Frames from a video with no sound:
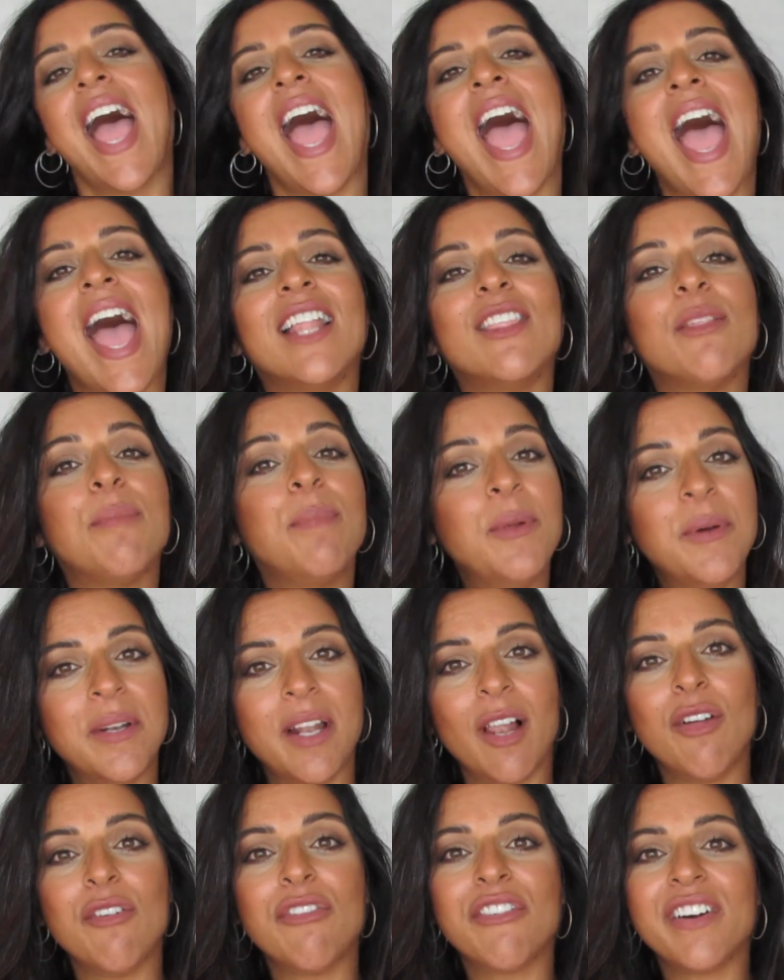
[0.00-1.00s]
And the
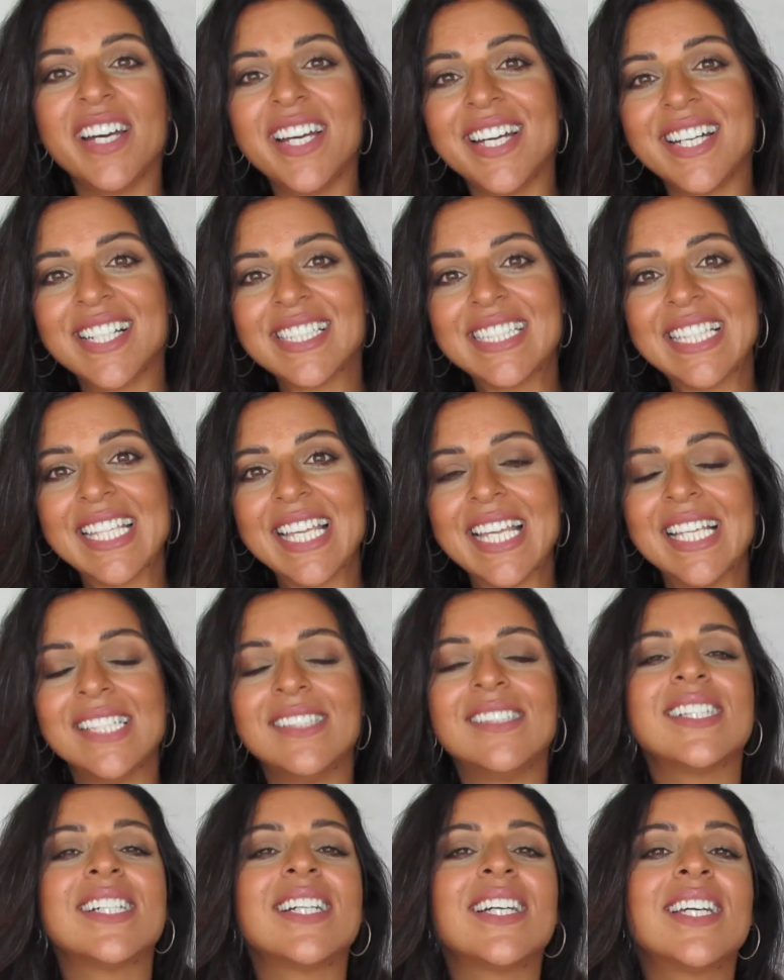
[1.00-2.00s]
plural of qird
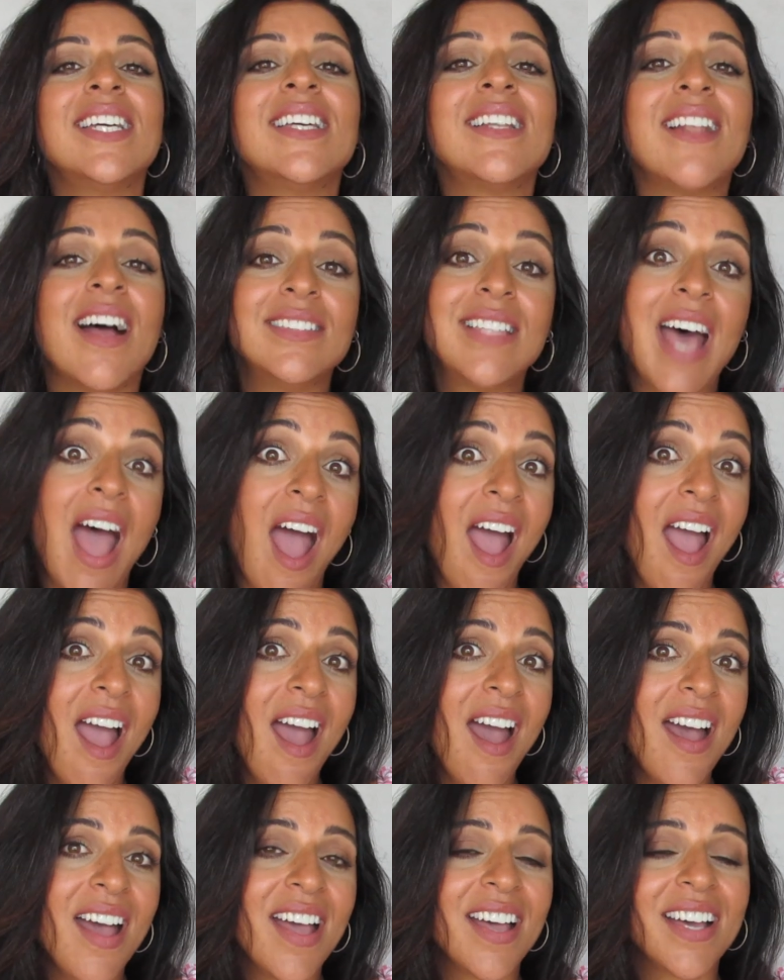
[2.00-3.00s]
is qirada.
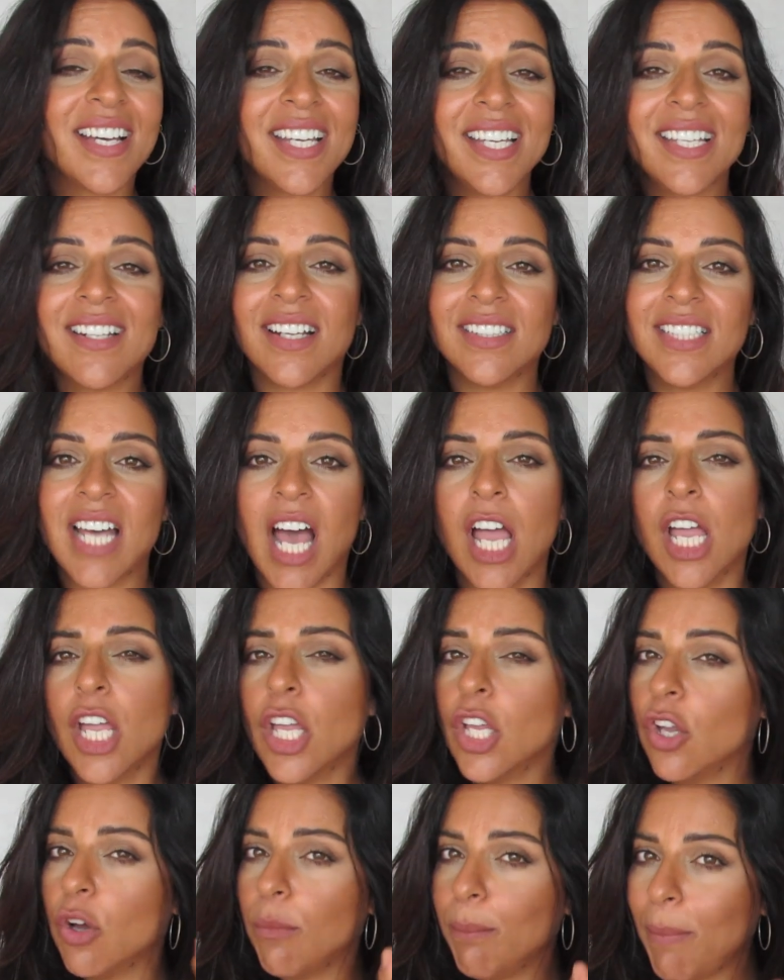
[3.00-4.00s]
Qirada.
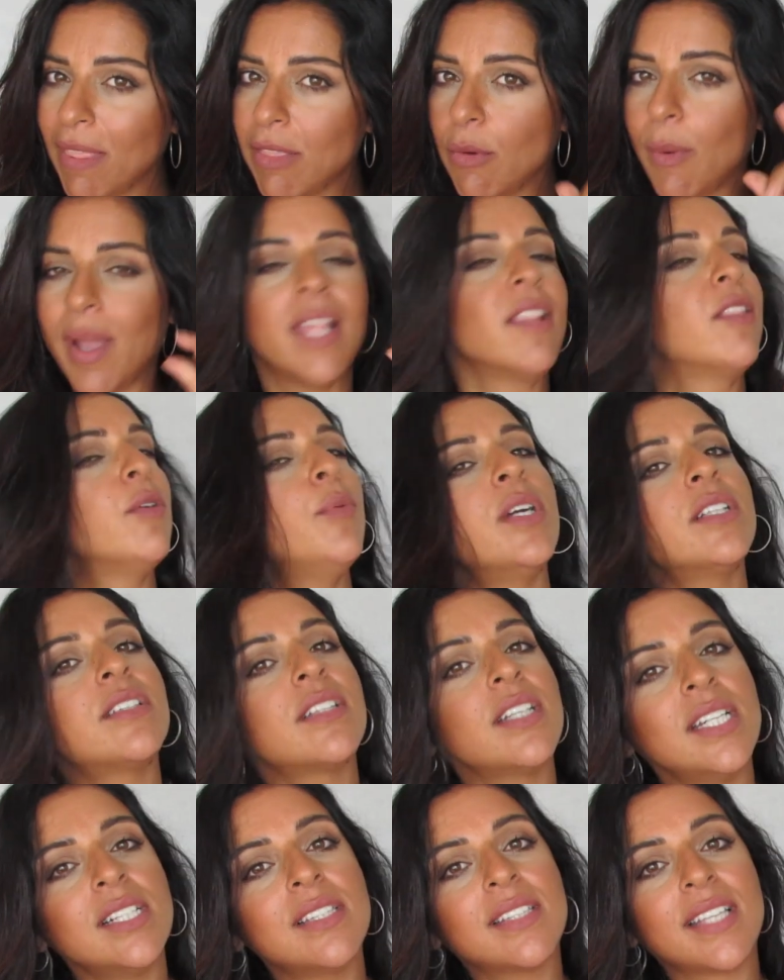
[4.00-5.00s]
By the way, the word
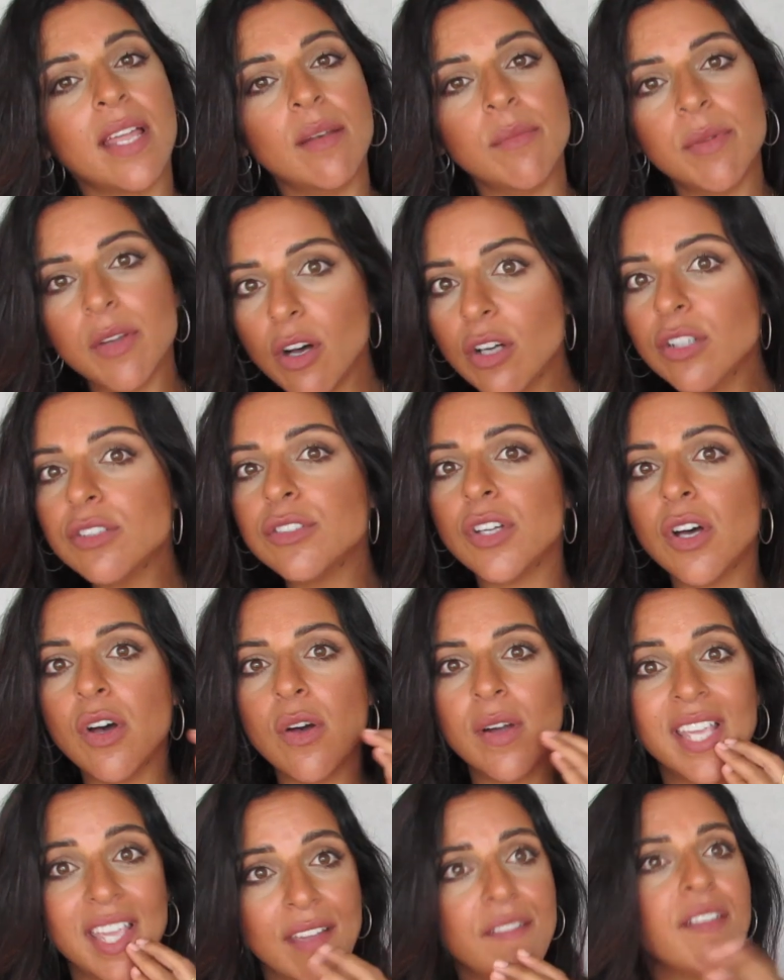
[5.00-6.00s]
qird can be
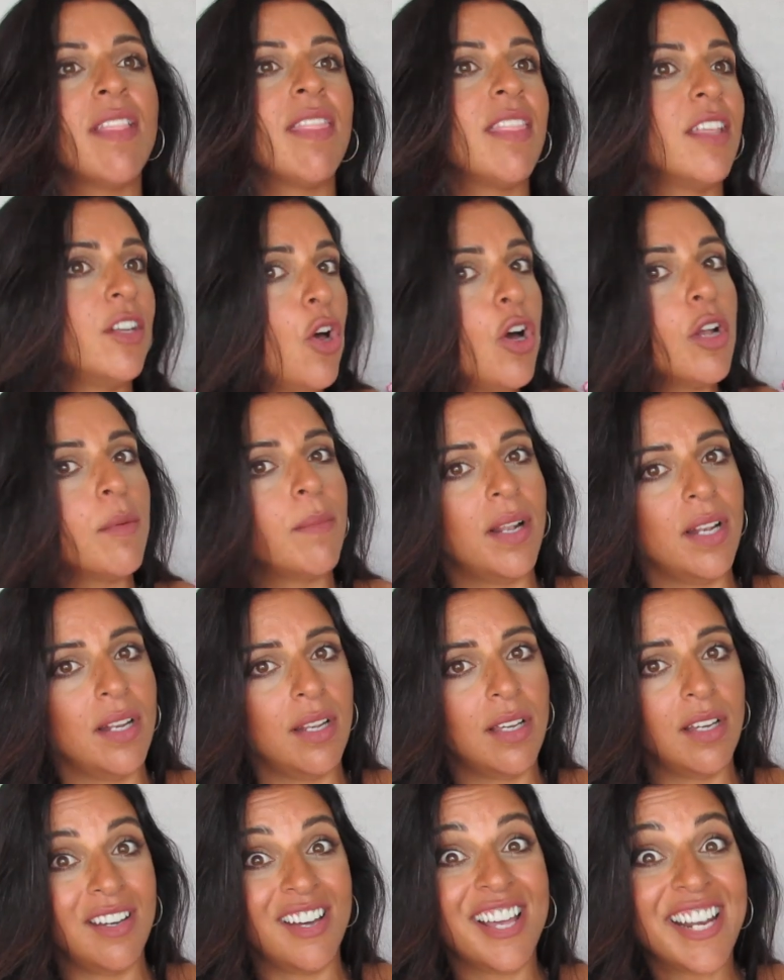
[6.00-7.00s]
also given the normal,
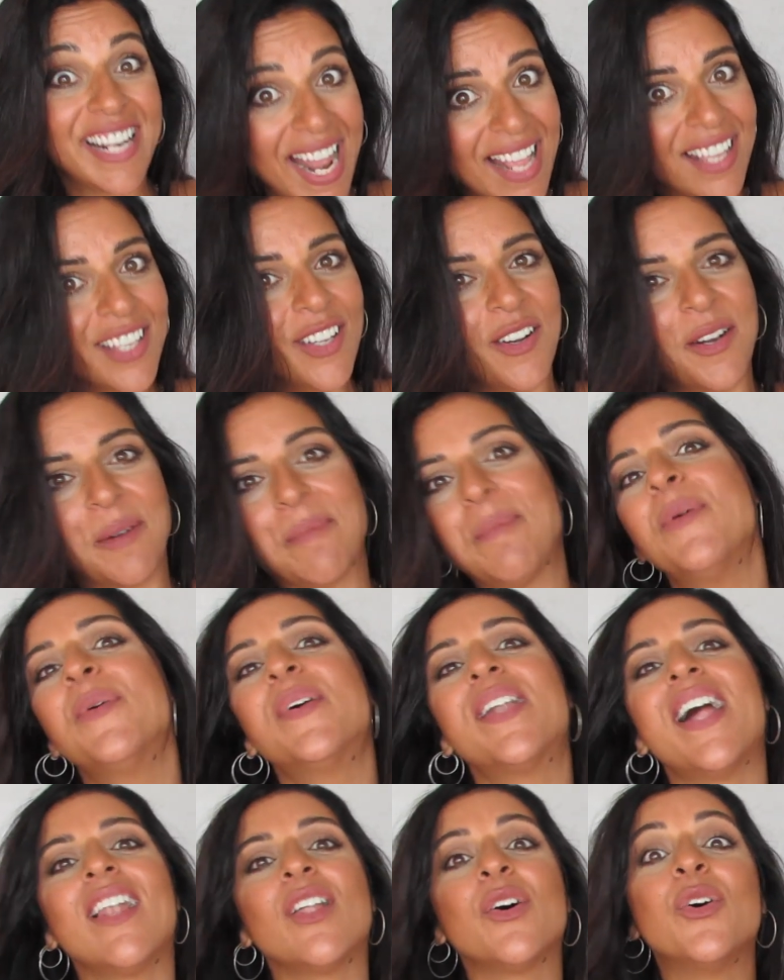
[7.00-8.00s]
regular
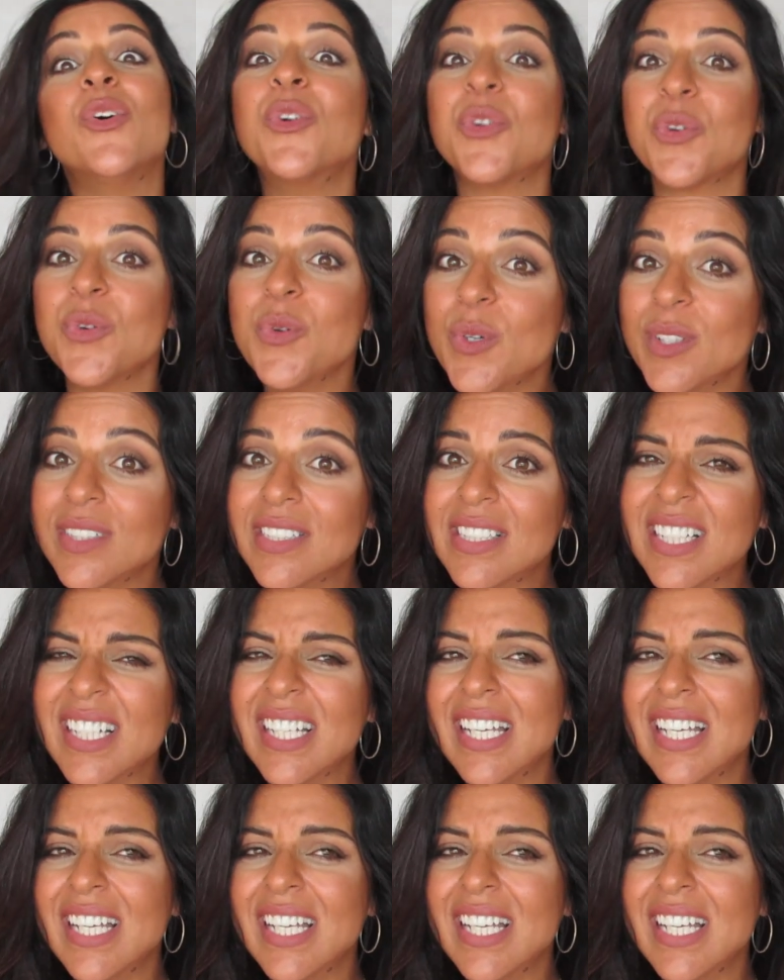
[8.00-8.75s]
plural, qurud.